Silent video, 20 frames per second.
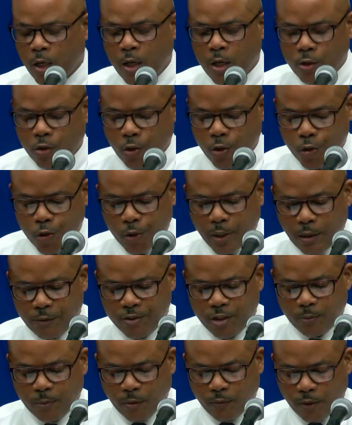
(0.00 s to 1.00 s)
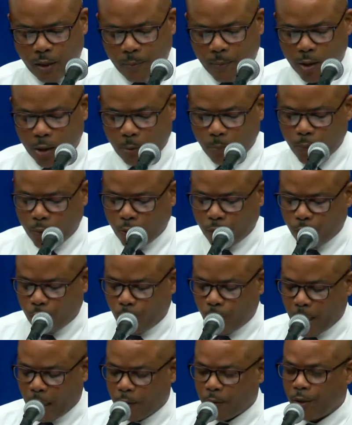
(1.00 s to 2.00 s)
So you should have some of them in your
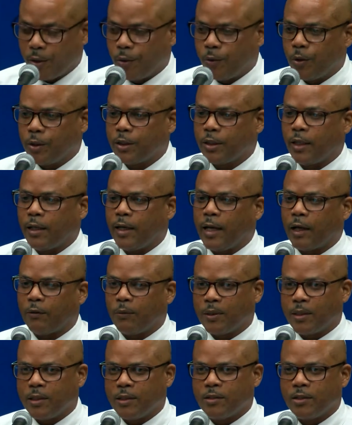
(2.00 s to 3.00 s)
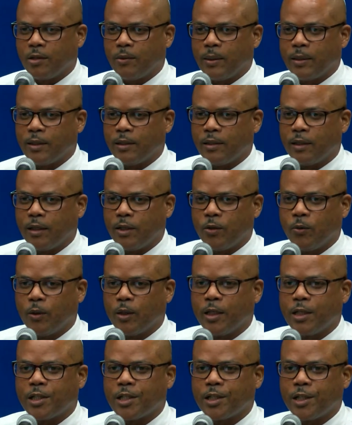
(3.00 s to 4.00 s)
portfolio. I want to go on to the equities now and to tell you what
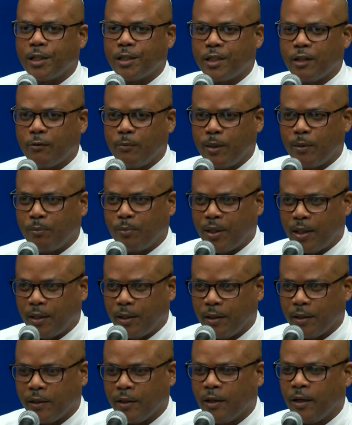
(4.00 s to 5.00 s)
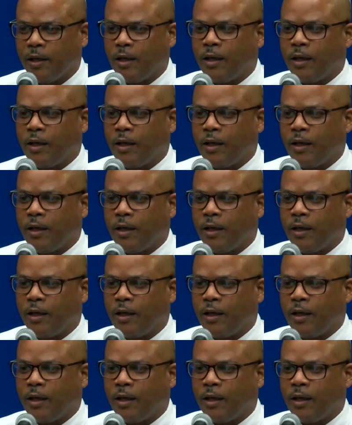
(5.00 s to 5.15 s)
the shares have been paying.